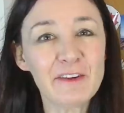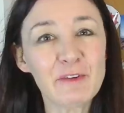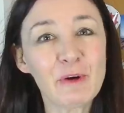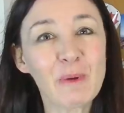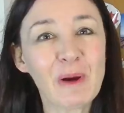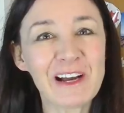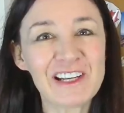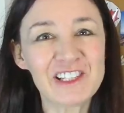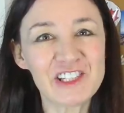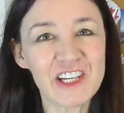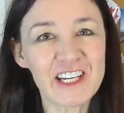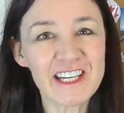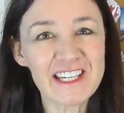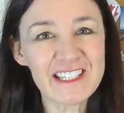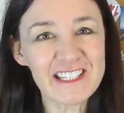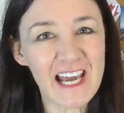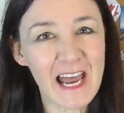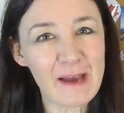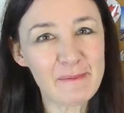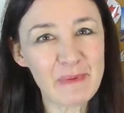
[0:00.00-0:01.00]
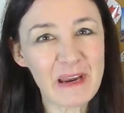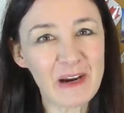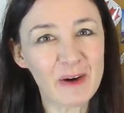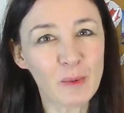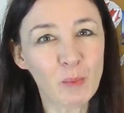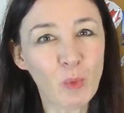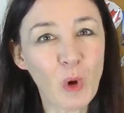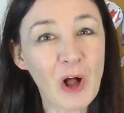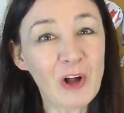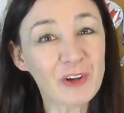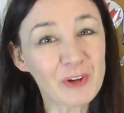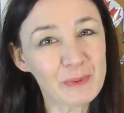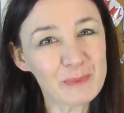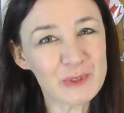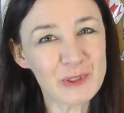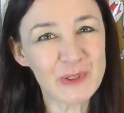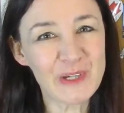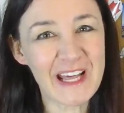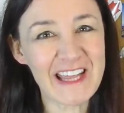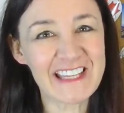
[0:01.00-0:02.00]
everyone, Cheeky Tam here and welcome
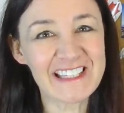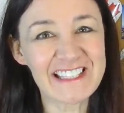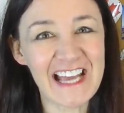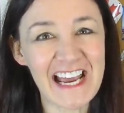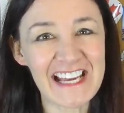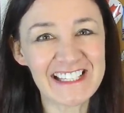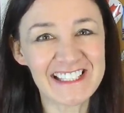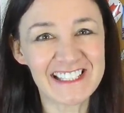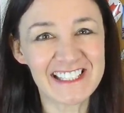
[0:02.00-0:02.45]
to another taste